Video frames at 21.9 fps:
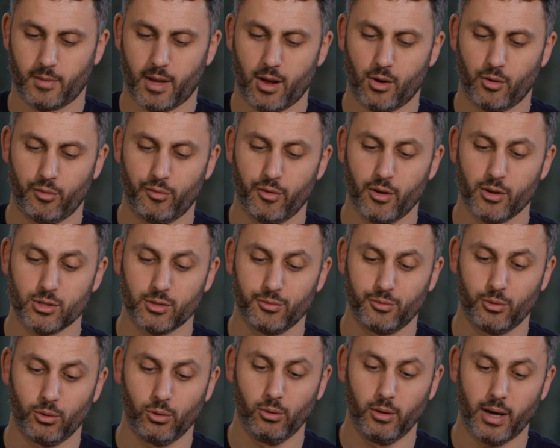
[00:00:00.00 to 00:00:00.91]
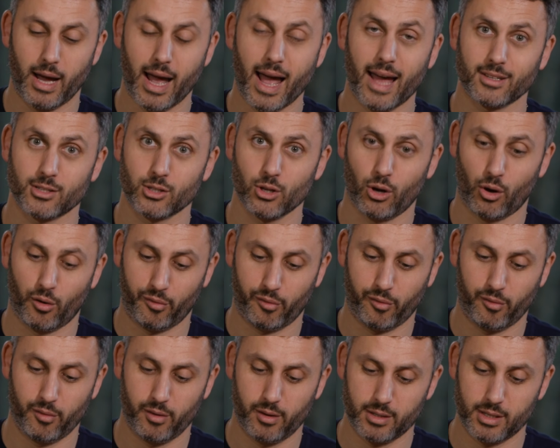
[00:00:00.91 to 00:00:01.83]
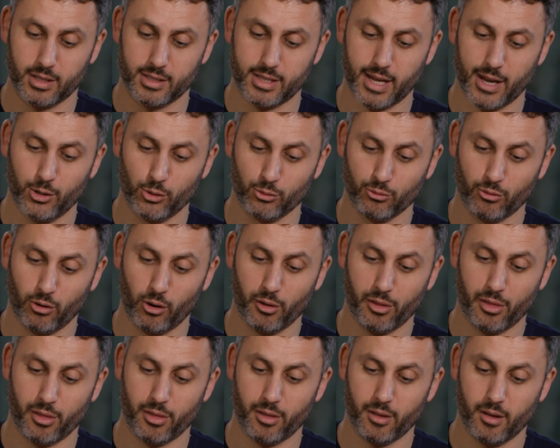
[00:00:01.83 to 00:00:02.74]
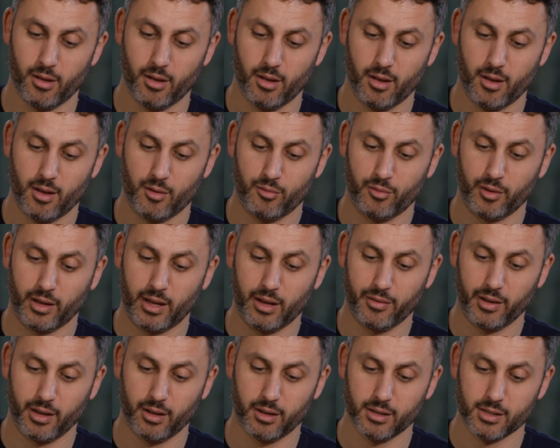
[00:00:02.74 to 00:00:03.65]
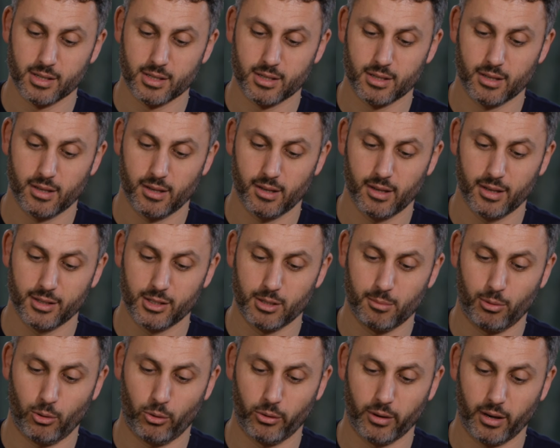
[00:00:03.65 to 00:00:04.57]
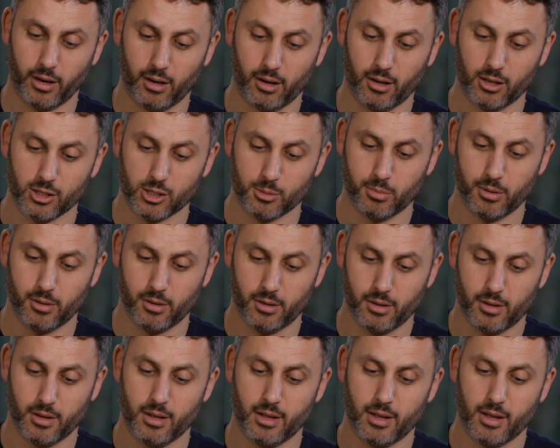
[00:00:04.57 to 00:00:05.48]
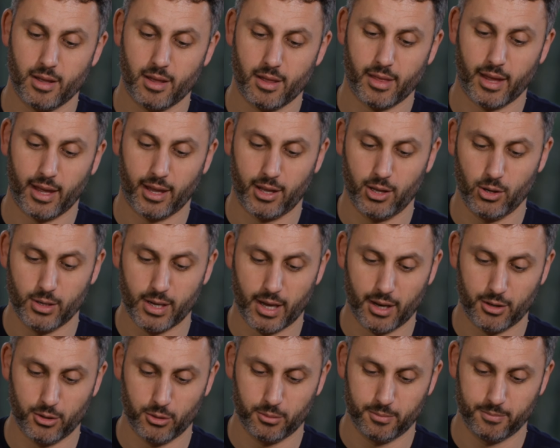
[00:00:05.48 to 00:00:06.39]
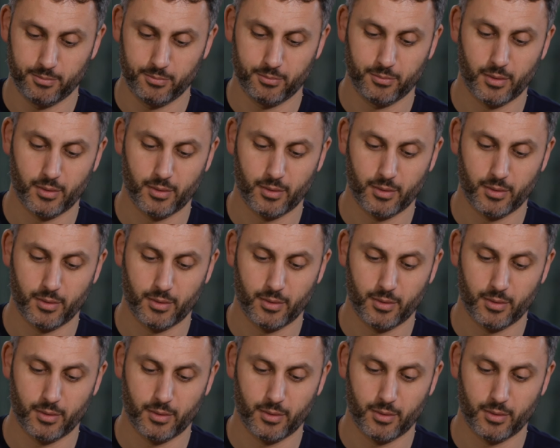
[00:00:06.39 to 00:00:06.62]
Now, first of all, hats off to Daniel Roth for giving us a deploying clasp. Thank you, Daniel.